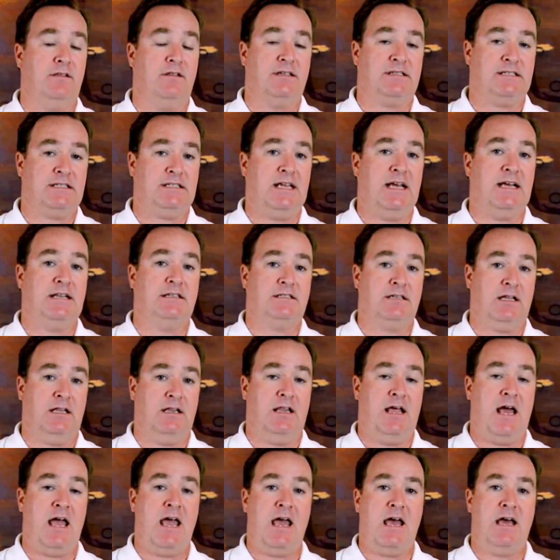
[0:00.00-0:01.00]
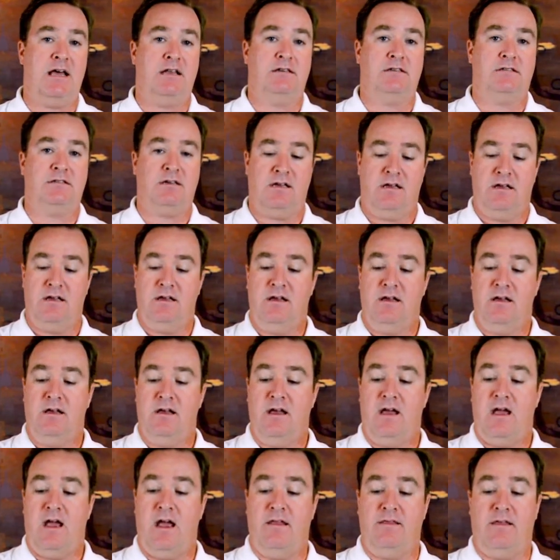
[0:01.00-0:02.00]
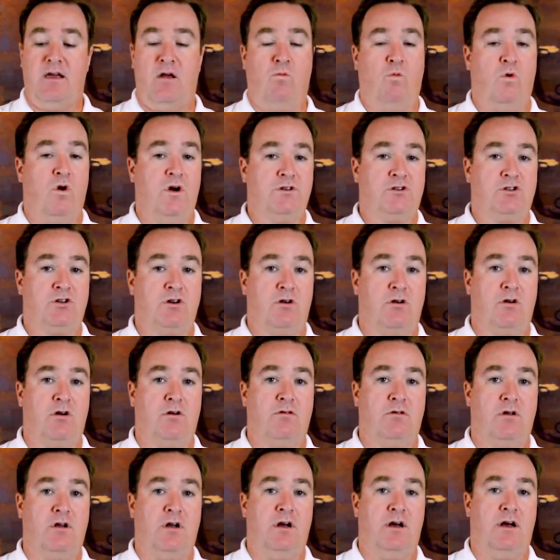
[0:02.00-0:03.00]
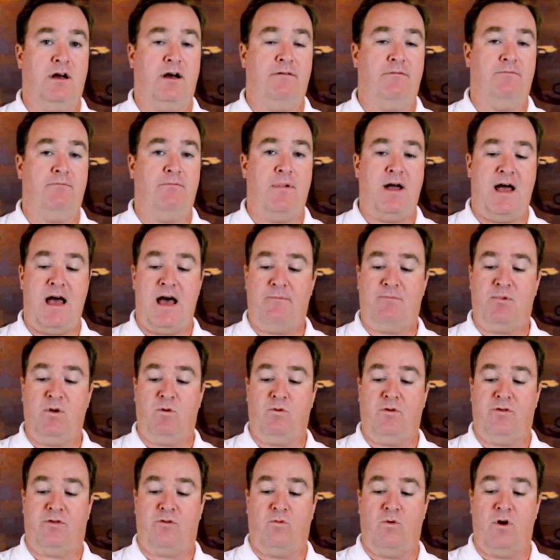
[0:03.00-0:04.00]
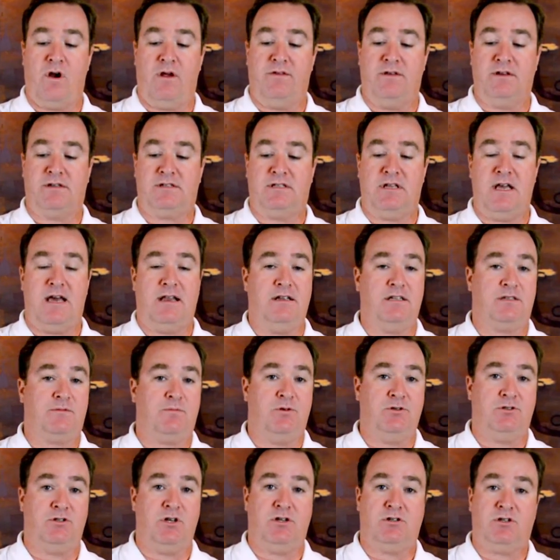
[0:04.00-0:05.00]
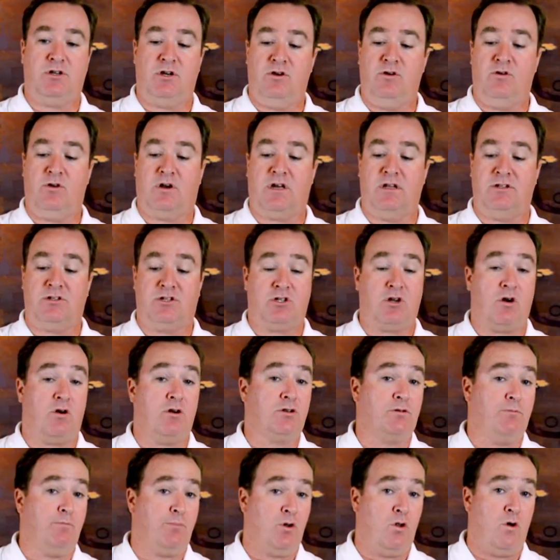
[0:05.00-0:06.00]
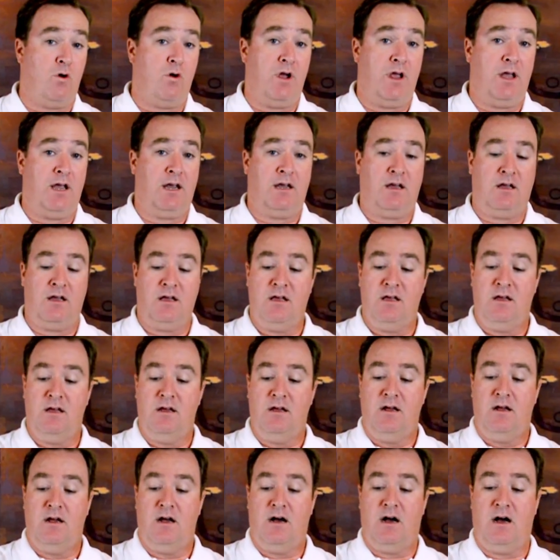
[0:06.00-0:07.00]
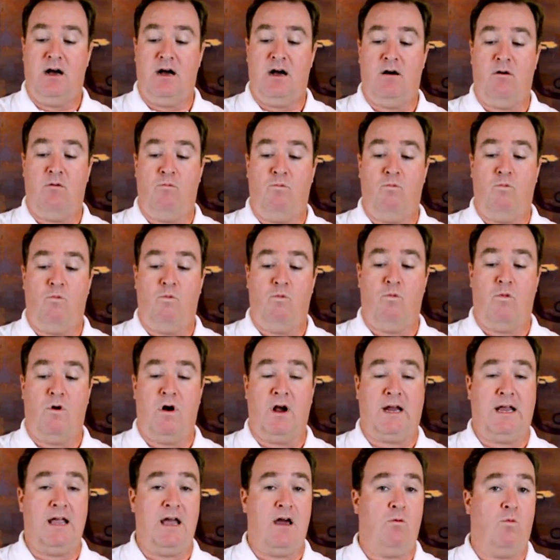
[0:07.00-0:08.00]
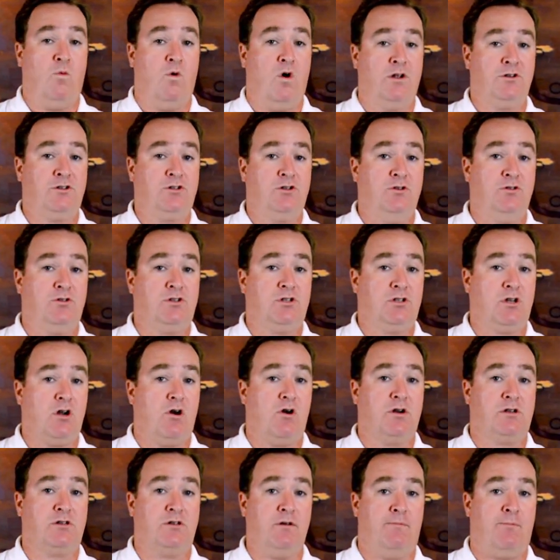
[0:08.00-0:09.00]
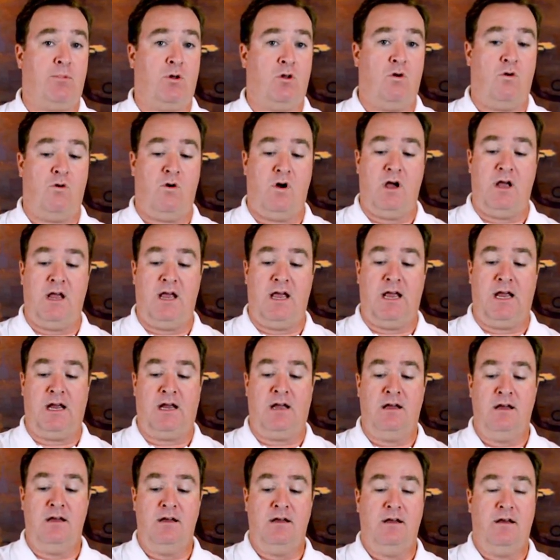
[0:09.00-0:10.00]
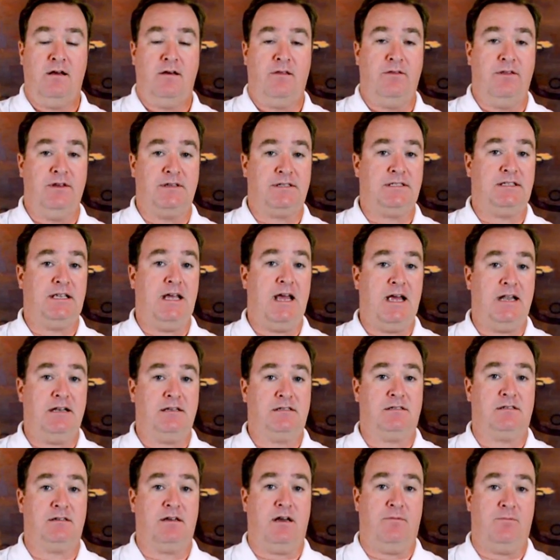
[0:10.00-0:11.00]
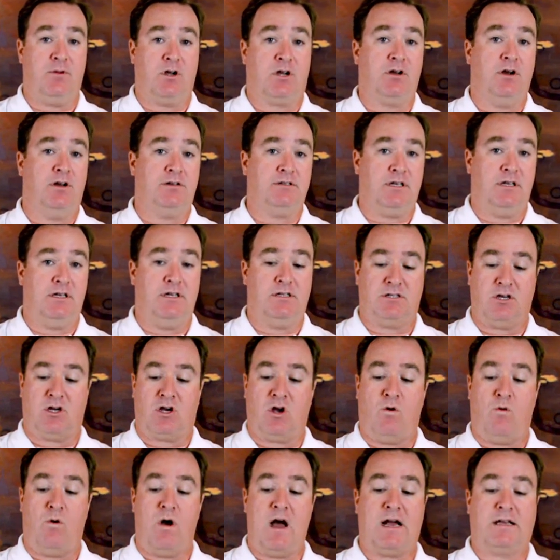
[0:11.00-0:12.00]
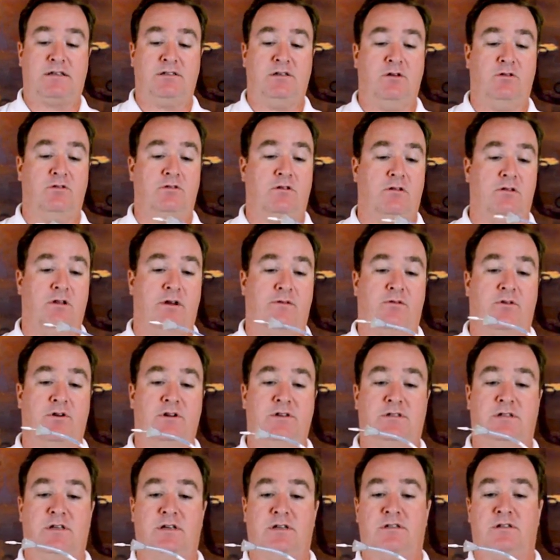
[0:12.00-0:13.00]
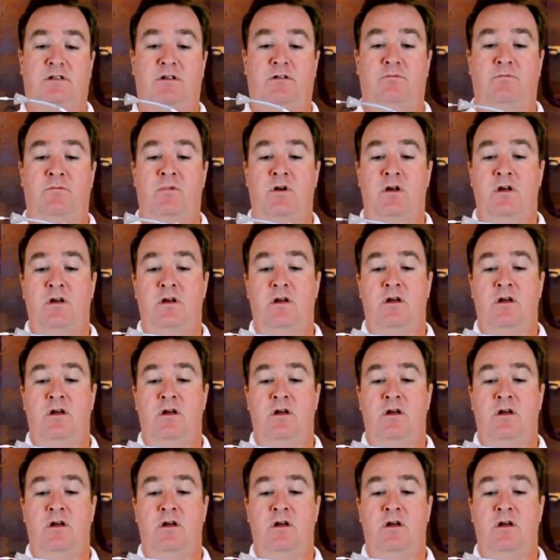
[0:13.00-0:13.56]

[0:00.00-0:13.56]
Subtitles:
the stent to land. And then once you're happy with where the stent is positioned, you can start deploying. Again, once you start deploying, the stent, because it is a coaxial delivery system,